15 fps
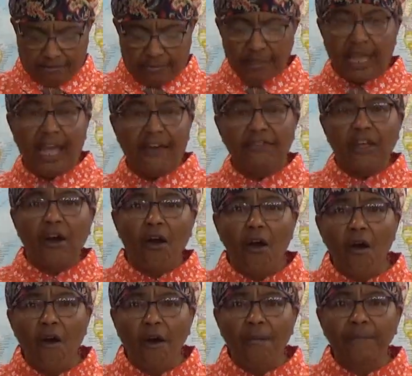they have their
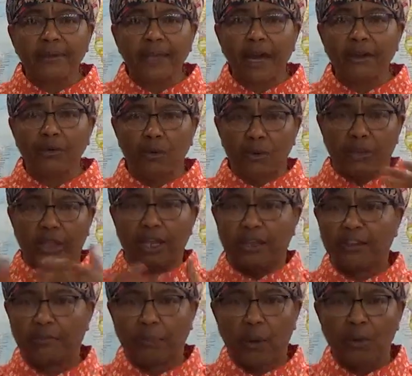arms out or they're
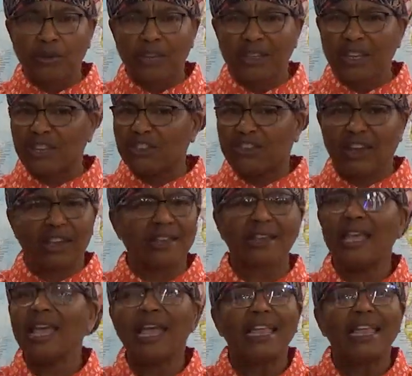exposing their chest.